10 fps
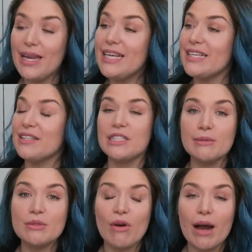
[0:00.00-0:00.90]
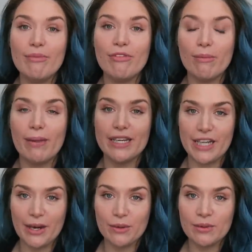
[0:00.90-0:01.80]
please unsubscribe from my
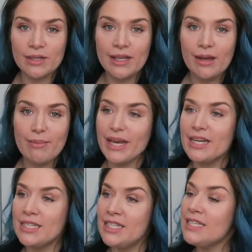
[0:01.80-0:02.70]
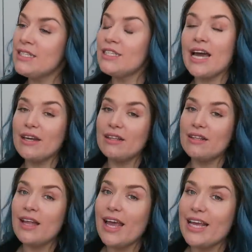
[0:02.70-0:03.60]
channel because this
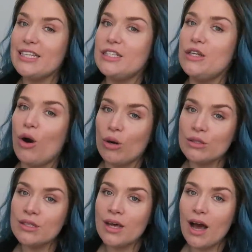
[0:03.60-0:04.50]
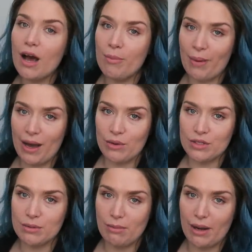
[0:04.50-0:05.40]
channel is not
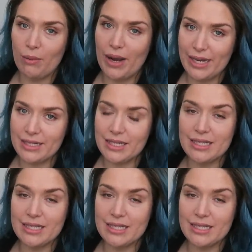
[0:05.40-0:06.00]
about my weight.